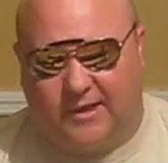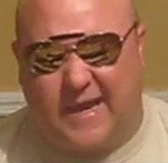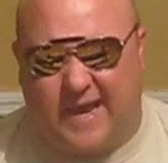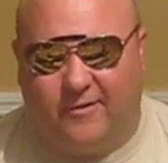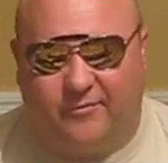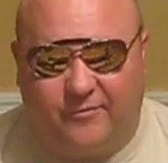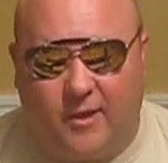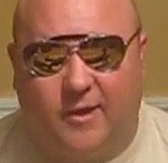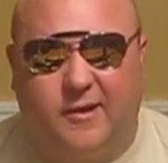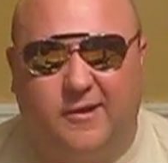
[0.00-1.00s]
and have
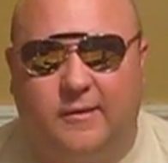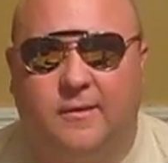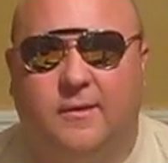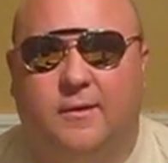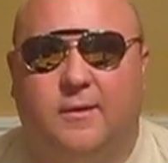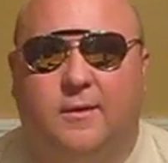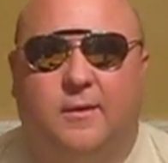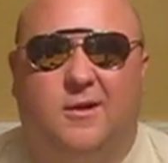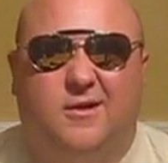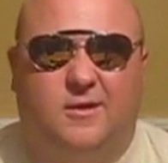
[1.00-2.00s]
fun,
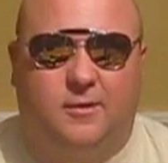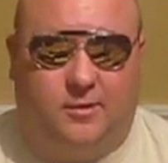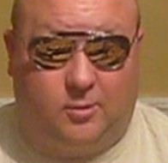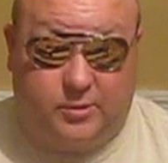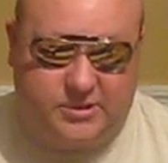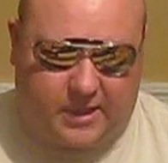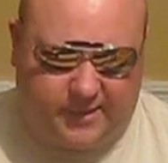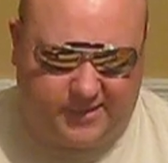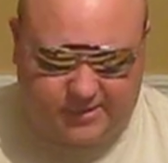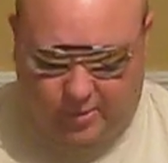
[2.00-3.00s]
which I
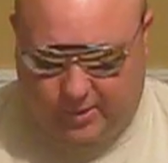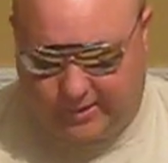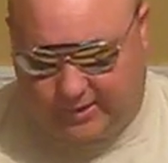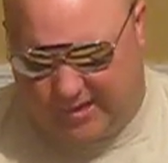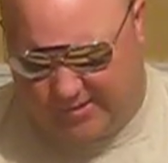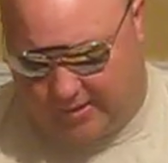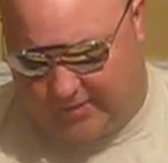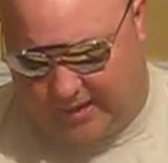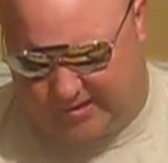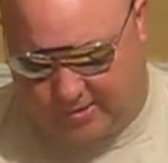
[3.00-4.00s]
enjoy to do. I
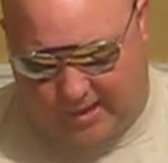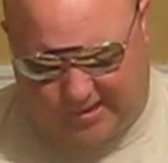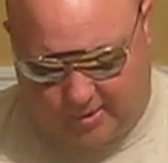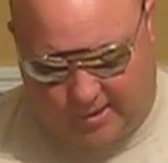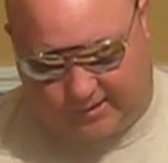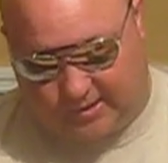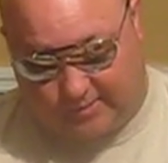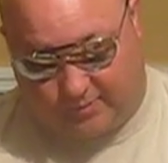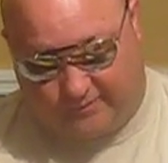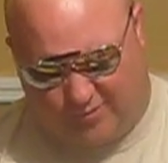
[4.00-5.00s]
mean, I try to go out there
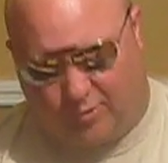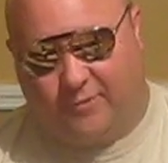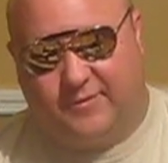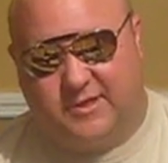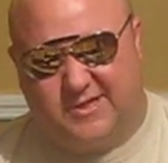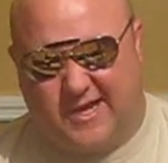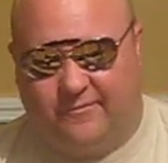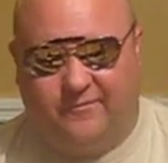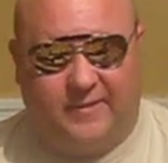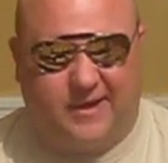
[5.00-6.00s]
before, if you just
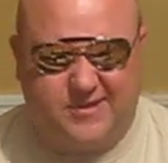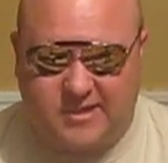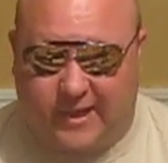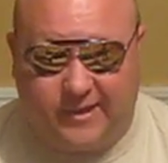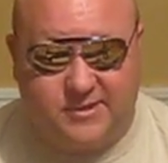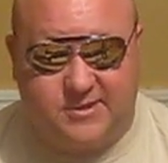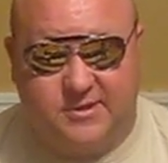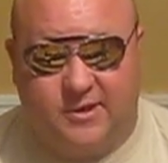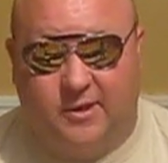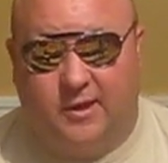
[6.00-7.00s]
have fixed sights,
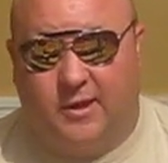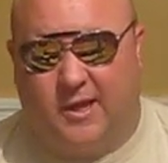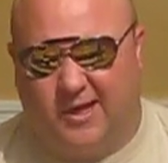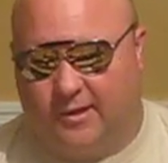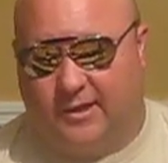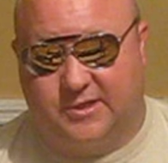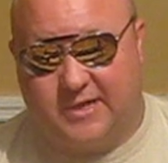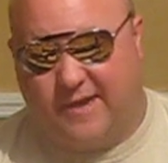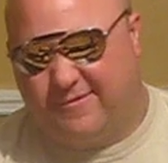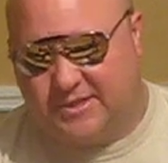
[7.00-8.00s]
and unless you
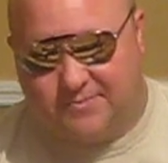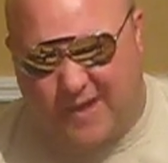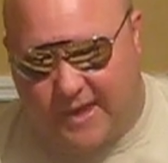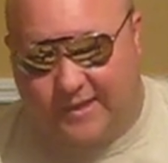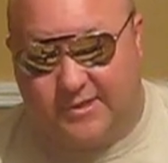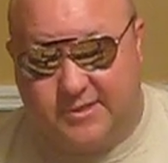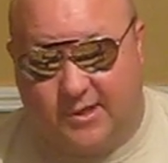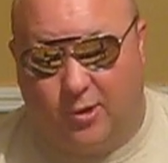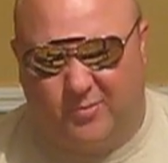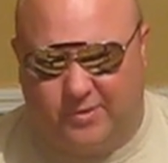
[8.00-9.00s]
have a spotting
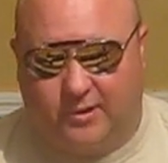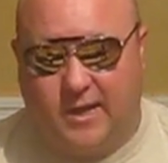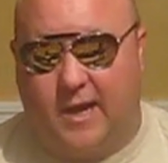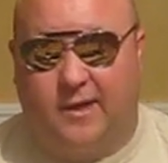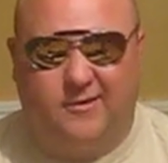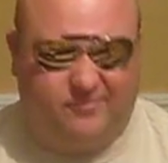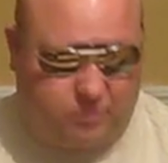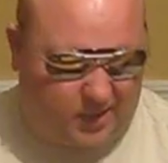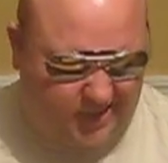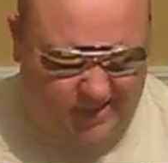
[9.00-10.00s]
scope, you're kind of
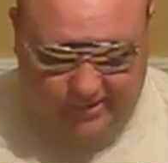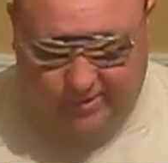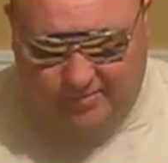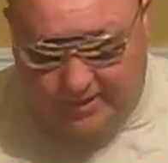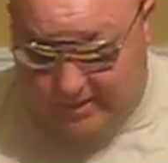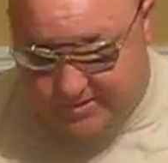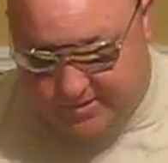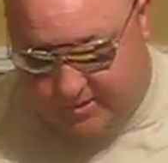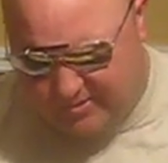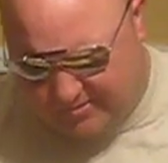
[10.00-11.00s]
playing hit or miss
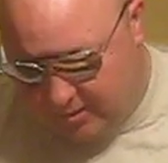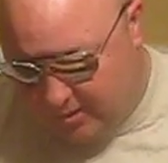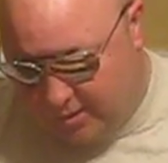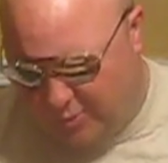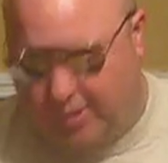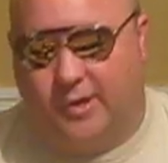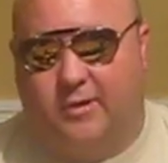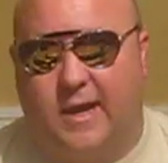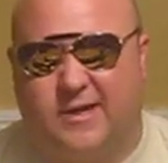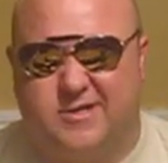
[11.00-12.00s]
on where you're
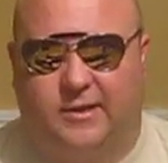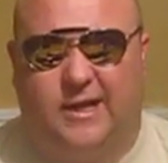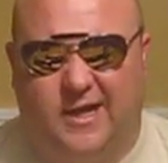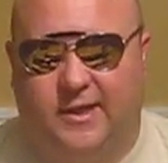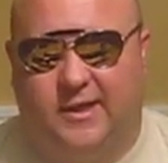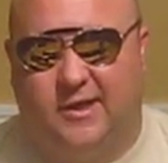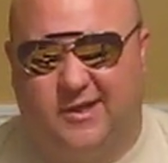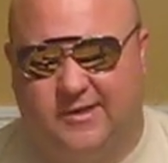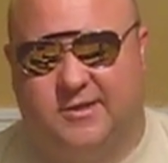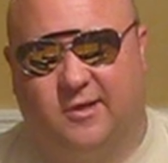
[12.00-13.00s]
actually hitting, and
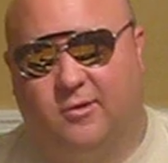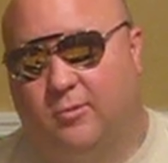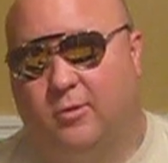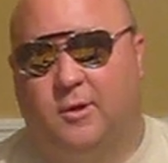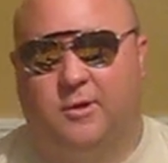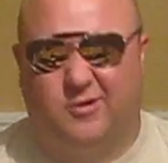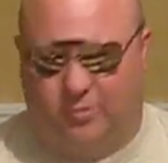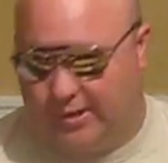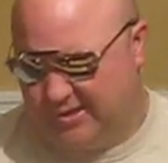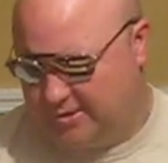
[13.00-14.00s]
until the
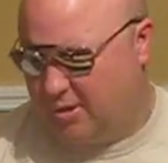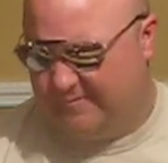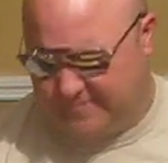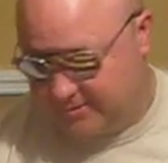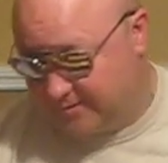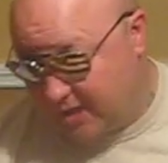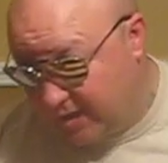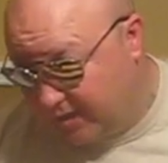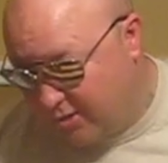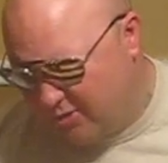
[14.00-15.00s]
range officers,
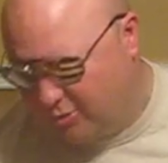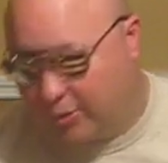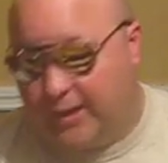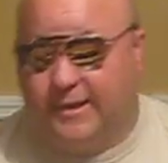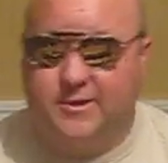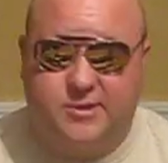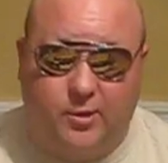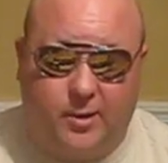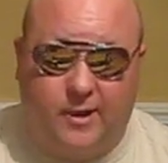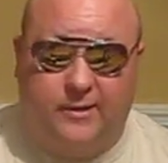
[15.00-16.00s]
hey, cool range, go
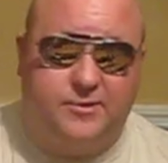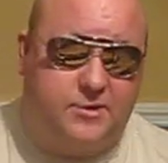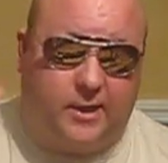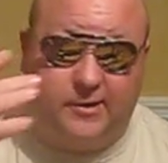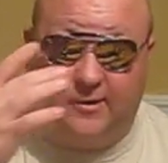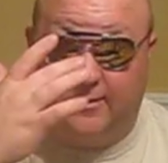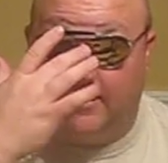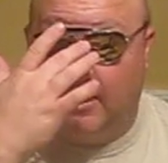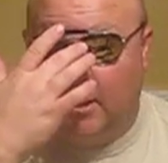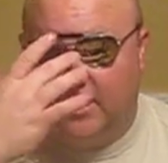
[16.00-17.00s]
down and check
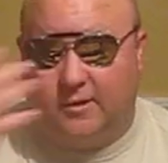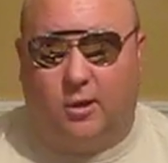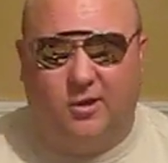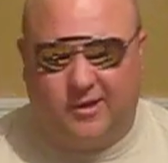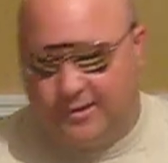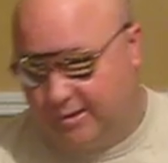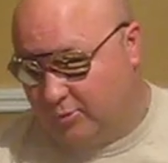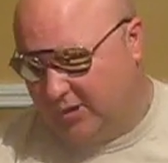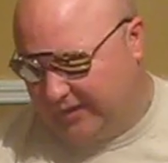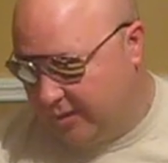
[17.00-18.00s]
your target, you
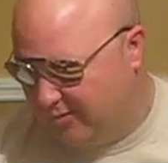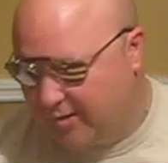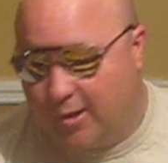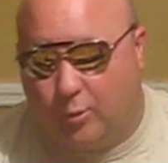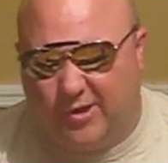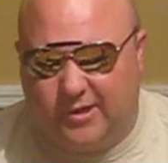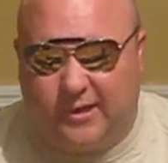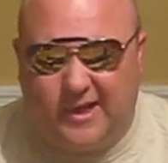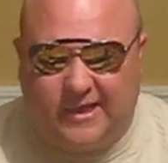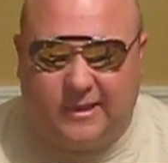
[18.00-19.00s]
really don't know where you're
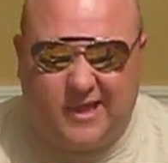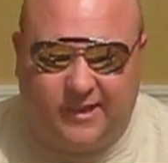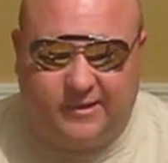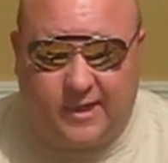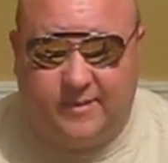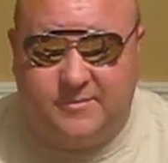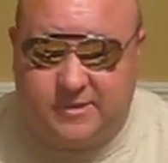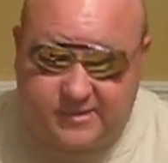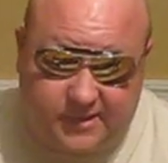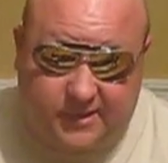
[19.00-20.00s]
hitting a lot of times,
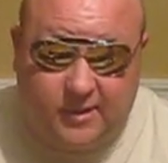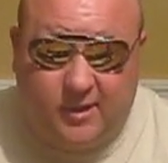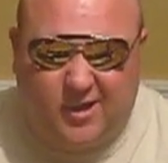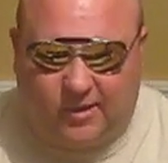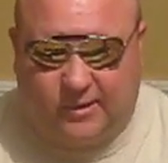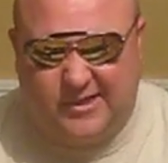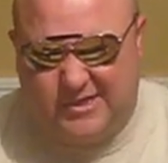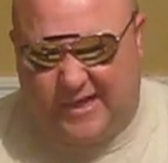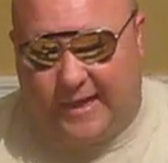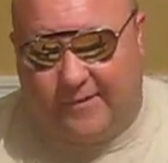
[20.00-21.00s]
except unless
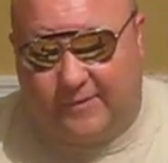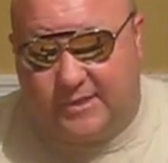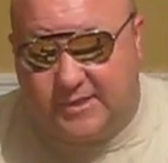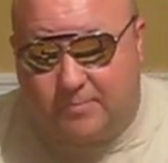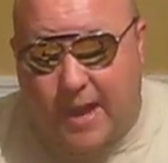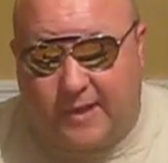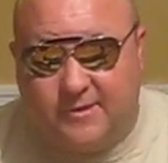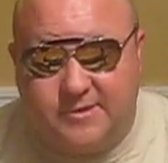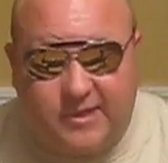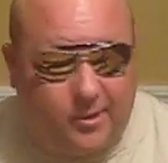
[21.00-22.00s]
you have a spotter
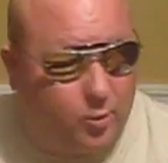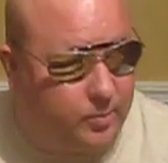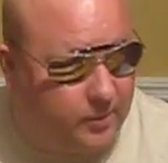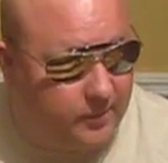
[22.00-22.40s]
scope,